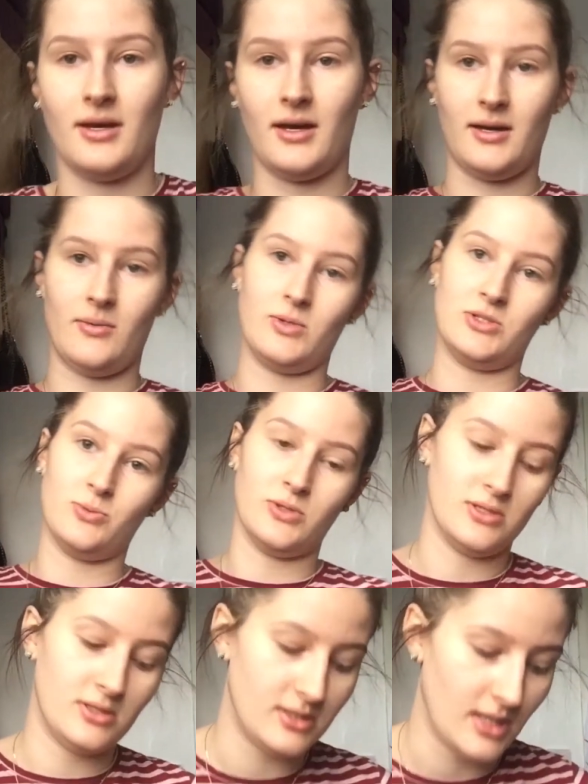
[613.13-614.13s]
which
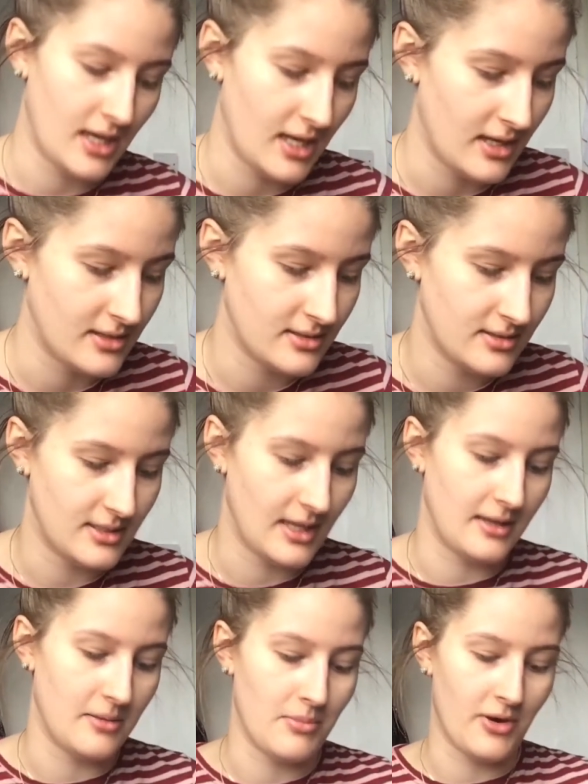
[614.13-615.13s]
was a
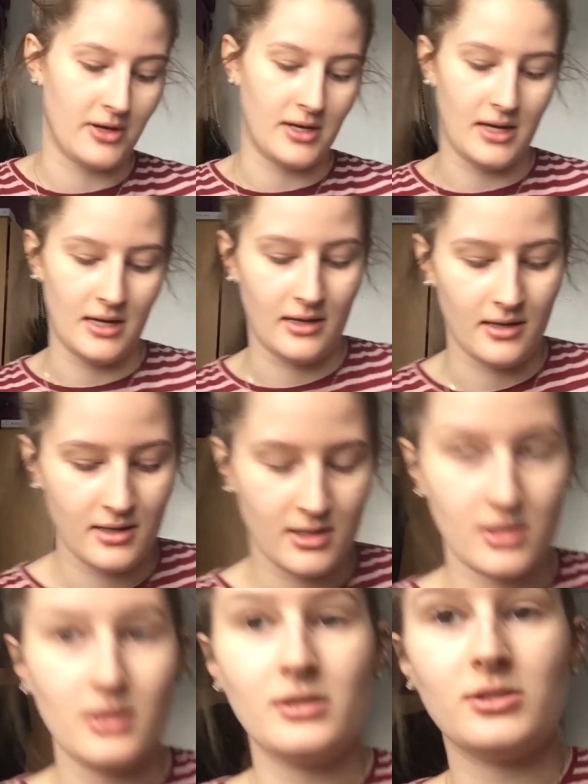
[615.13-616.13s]
telemarketing
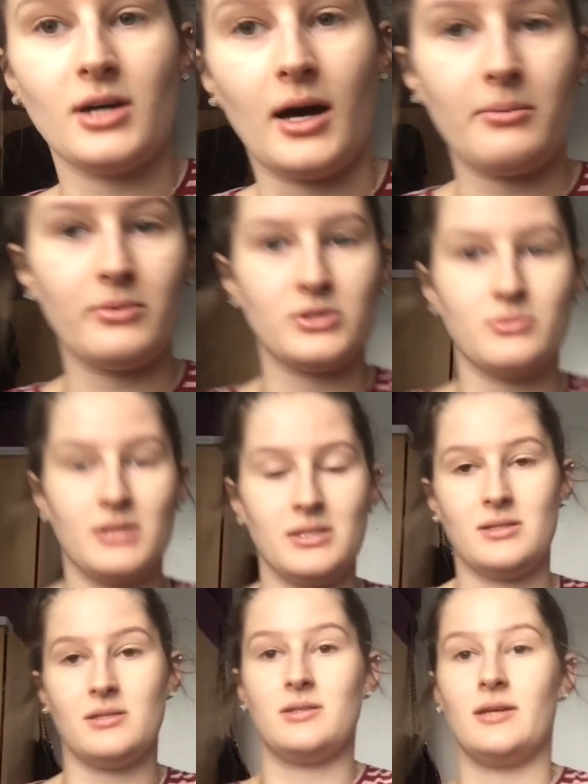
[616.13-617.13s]
job, which means
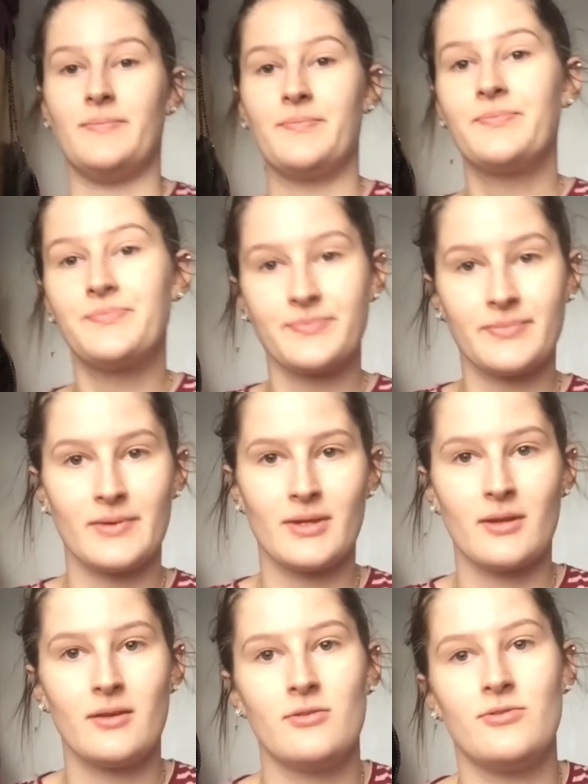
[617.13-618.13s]
it's a
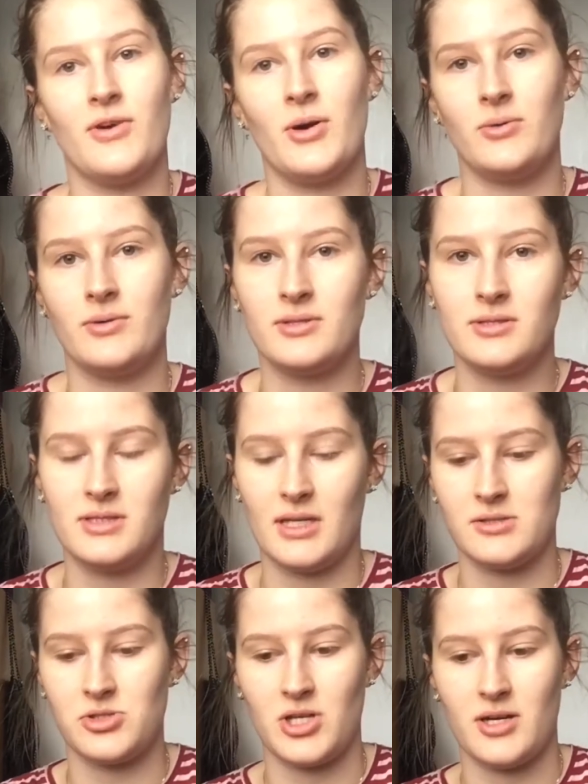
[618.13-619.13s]
phone sales
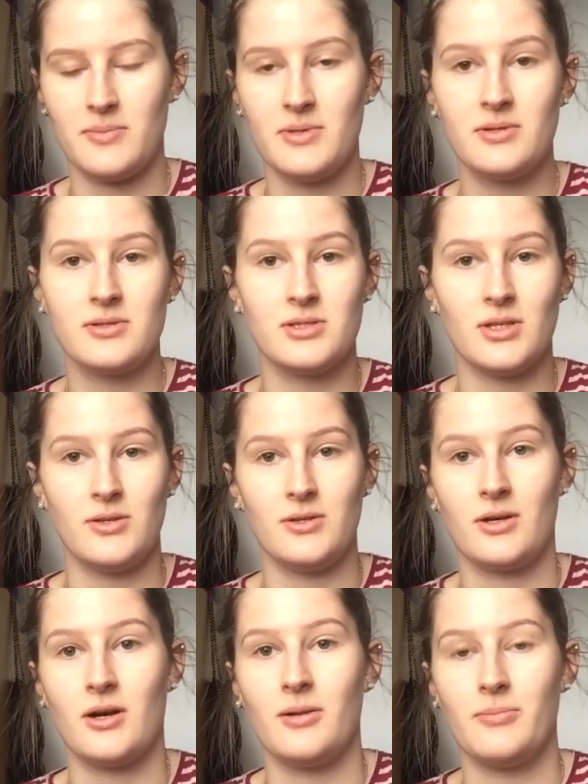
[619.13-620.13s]
job, so you
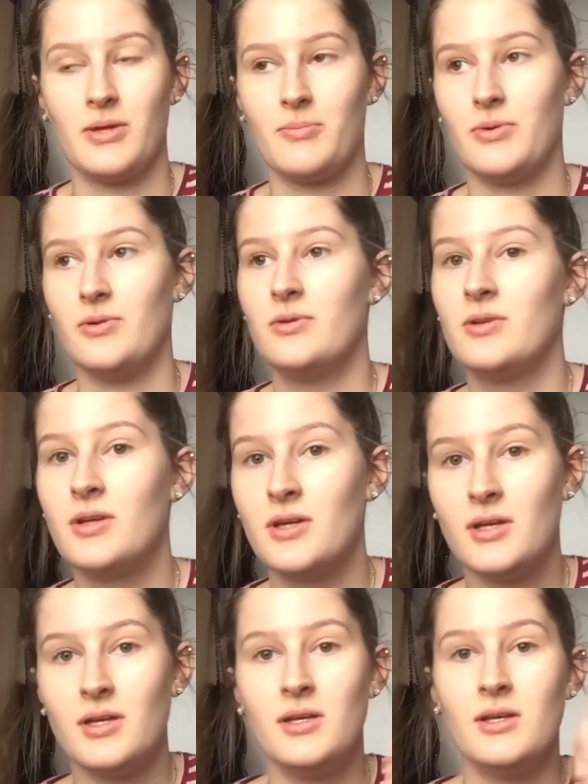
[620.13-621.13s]
call people.
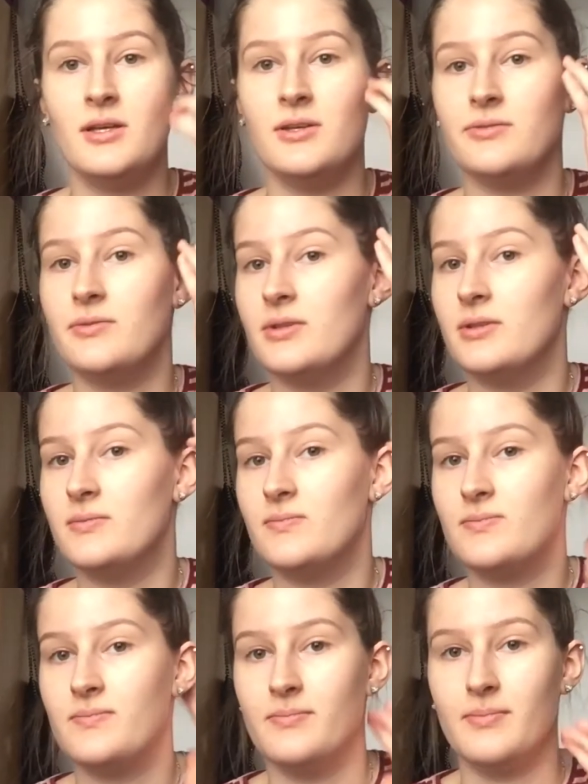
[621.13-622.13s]
And
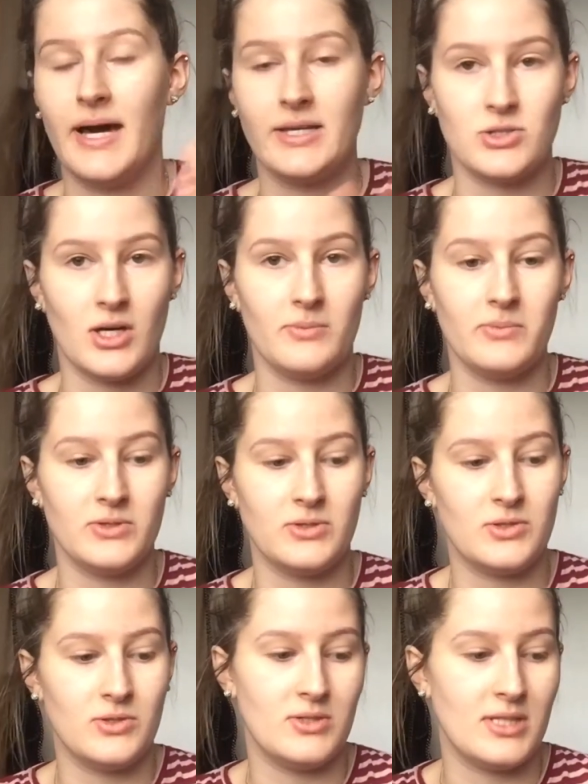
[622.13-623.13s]
my job was
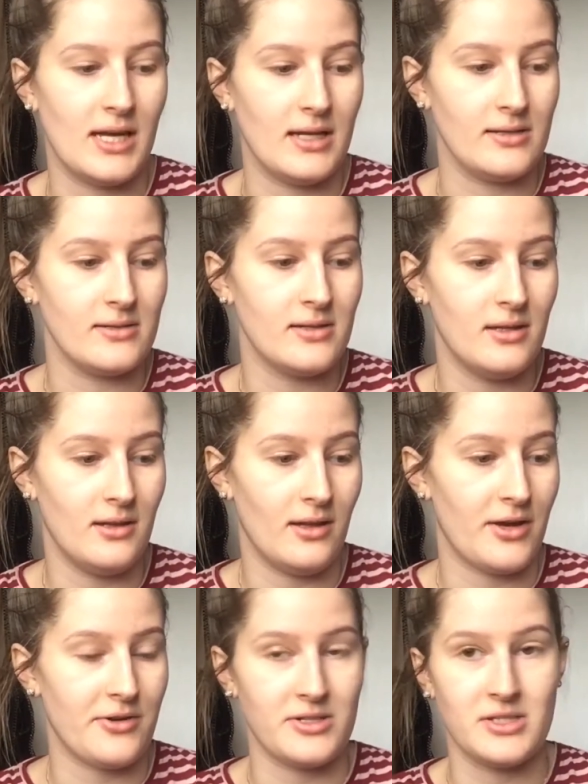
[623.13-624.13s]
to sell
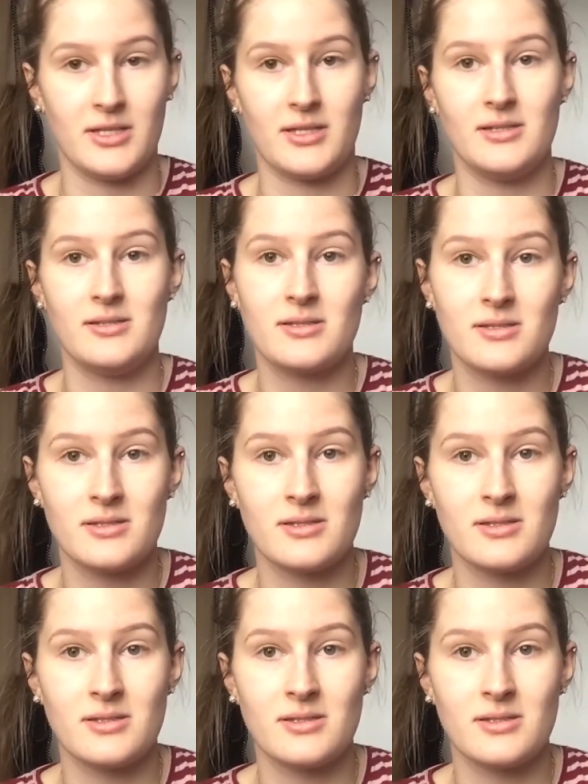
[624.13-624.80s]
lottery tickets